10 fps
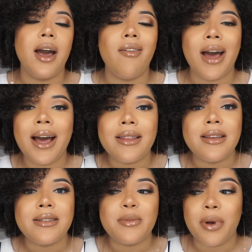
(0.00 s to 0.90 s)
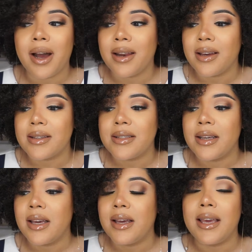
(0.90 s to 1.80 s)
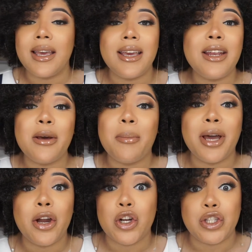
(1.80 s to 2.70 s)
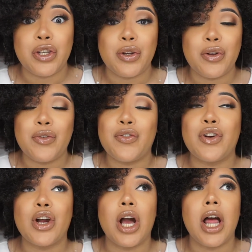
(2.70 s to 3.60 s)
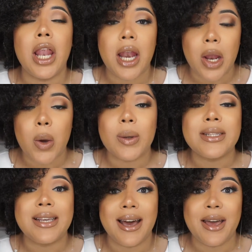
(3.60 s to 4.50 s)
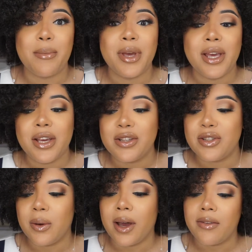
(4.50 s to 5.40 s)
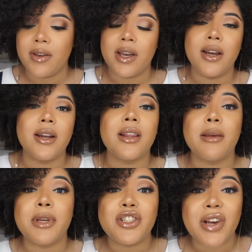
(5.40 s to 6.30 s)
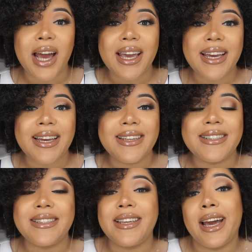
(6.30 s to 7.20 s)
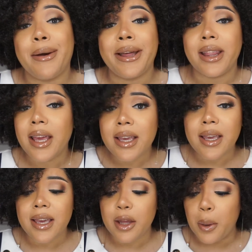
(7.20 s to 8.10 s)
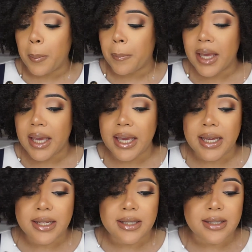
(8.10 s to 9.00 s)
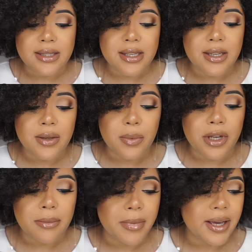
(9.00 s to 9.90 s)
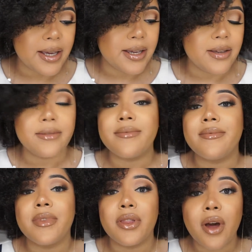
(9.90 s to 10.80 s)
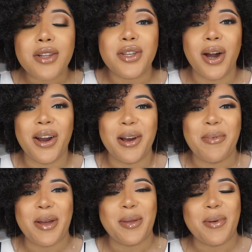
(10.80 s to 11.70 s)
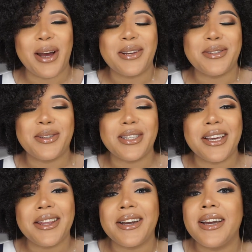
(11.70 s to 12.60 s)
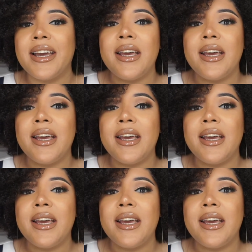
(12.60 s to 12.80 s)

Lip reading: I've had this product in my arsenal for a long time, so I figured let me try it, see how I like it, and see what my thoughts are about the product altogether.